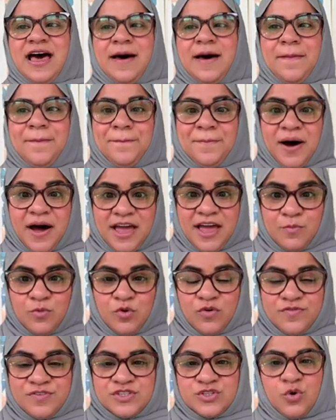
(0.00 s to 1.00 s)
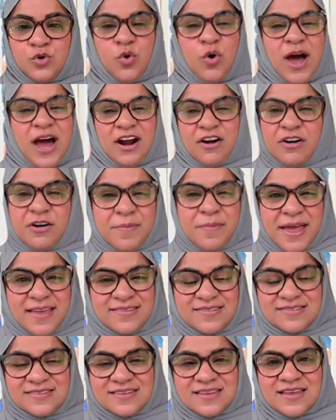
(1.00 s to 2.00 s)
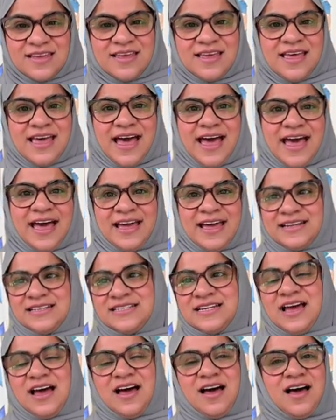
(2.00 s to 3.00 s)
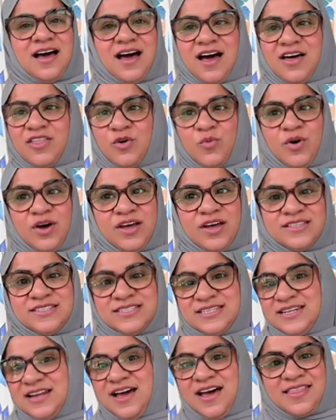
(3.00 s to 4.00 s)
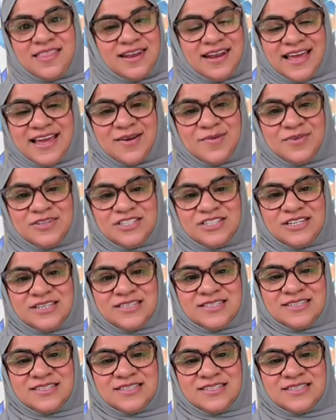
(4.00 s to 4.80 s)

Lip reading: biomorphs or arabesque, and other words in other languages.